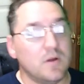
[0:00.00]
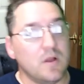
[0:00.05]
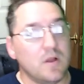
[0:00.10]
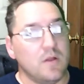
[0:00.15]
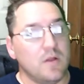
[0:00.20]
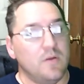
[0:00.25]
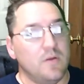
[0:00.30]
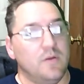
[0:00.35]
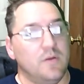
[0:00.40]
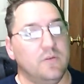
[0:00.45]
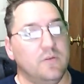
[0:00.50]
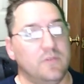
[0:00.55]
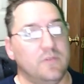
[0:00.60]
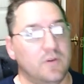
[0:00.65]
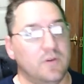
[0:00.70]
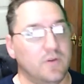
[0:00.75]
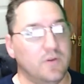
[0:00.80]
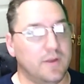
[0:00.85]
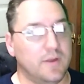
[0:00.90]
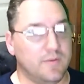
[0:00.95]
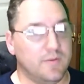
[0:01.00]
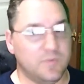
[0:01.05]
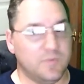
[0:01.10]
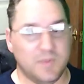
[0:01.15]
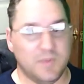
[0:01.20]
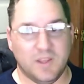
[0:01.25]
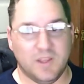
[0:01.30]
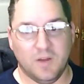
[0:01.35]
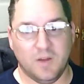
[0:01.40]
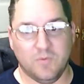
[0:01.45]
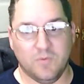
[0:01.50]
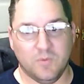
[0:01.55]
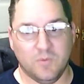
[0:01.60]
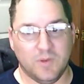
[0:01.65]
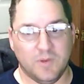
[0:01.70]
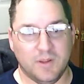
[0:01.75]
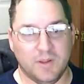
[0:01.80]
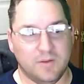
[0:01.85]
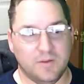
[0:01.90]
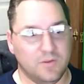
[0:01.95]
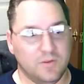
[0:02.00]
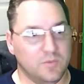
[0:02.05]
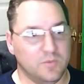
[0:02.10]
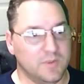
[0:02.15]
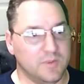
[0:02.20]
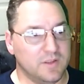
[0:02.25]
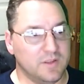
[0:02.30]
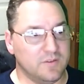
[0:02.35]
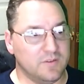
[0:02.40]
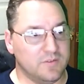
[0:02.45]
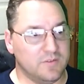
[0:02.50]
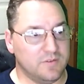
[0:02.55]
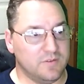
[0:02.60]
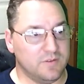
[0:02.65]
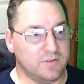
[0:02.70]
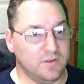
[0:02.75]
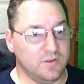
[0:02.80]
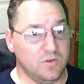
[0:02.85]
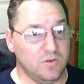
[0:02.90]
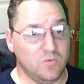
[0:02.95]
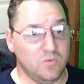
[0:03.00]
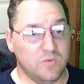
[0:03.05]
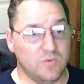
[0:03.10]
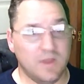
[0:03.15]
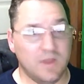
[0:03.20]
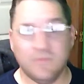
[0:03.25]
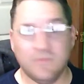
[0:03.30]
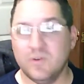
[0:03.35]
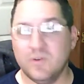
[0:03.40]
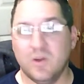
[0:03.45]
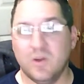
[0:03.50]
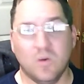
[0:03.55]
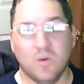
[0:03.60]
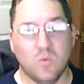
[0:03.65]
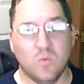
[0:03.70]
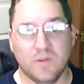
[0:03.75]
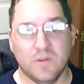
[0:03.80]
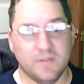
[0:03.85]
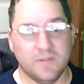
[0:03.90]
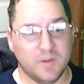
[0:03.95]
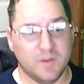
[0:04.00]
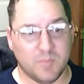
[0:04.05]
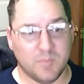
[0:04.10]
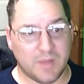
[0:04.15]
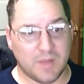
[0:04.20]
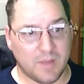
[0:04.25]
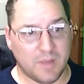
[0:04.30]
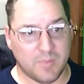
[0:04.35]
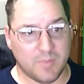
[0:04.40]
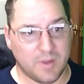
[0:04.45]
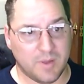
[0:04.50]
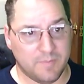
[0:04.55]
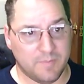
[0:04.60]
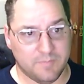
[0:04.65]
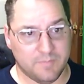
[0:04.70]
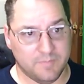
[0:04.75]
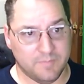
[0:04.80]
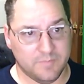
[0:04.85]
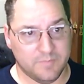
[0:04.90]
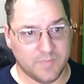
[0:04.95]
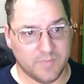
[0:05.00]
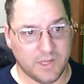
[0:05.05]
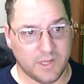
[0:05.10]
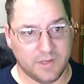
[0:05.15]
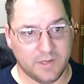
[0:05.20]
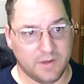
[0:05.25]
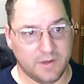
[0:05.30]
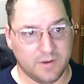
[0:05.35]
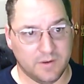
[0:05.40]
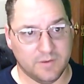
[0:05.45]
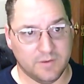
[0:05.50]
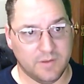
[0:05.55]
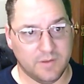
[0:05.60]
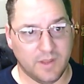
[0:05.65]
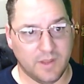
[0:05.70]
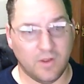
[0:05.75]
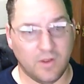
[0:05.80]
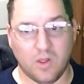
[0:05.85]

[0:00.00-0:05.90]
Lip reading: So I have to be careful what I do because you never know what's going to pop up on here at all.